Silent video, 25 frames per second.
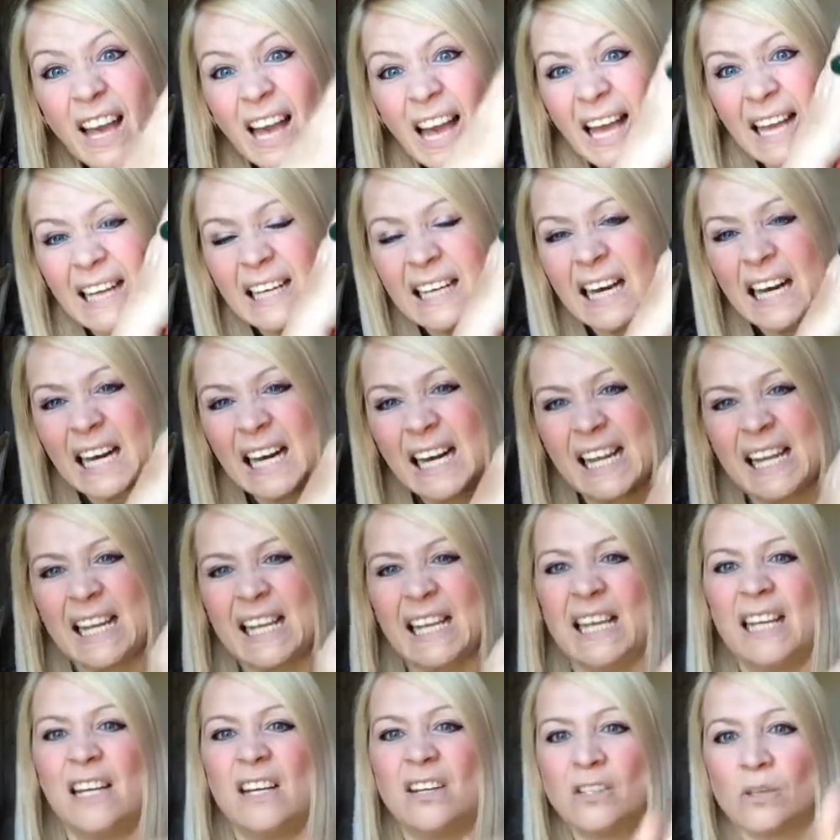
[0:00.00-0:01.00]
and
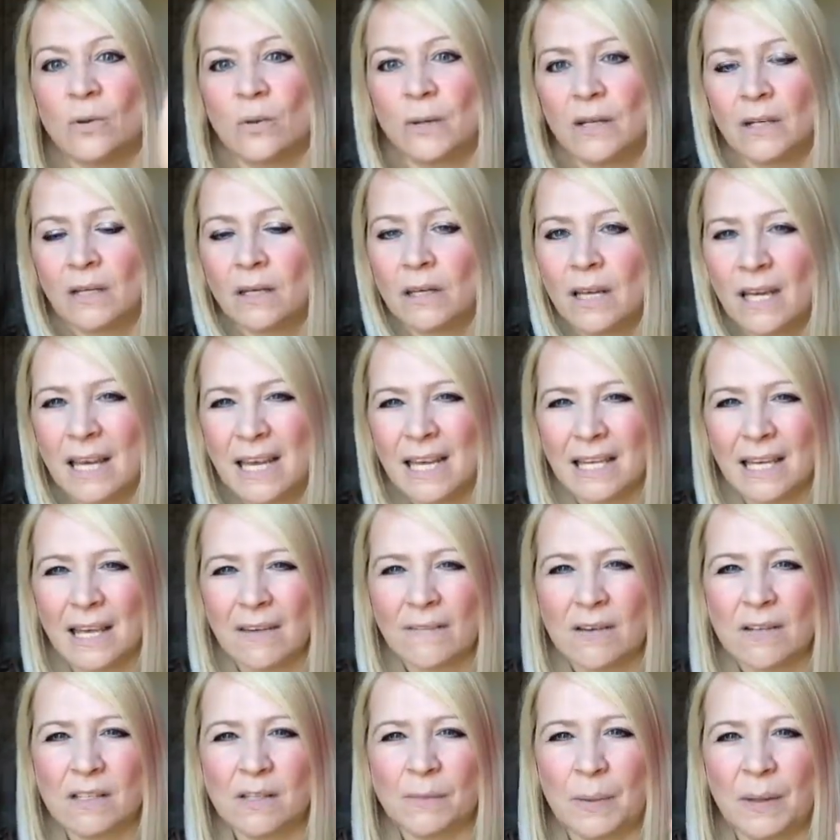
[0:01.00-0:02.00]
clean so I can
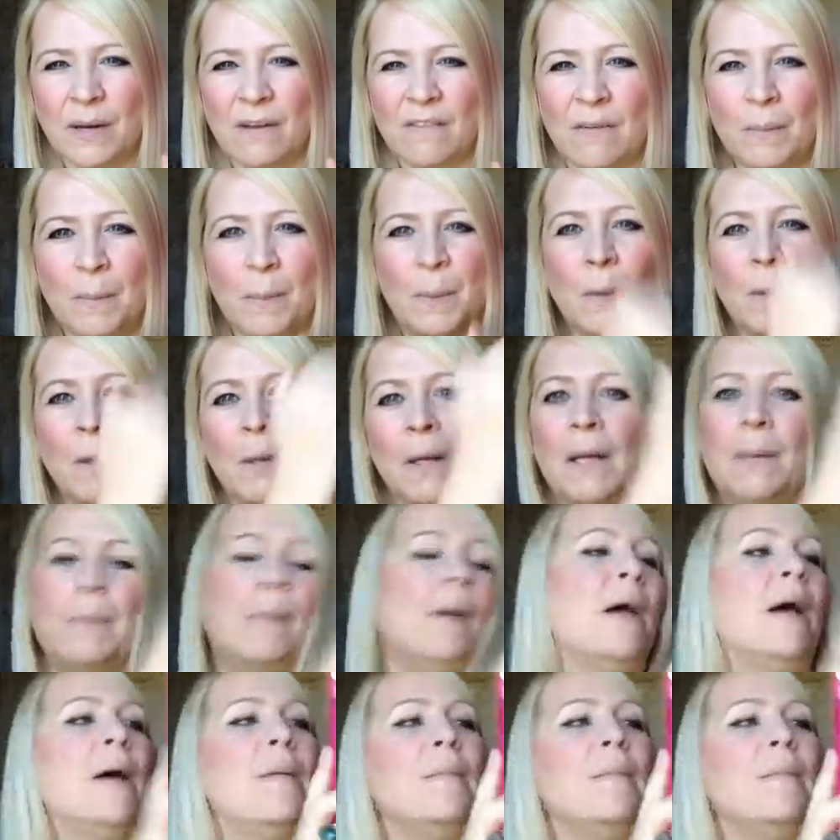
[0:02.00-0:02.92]
give it as a bit of a bribe.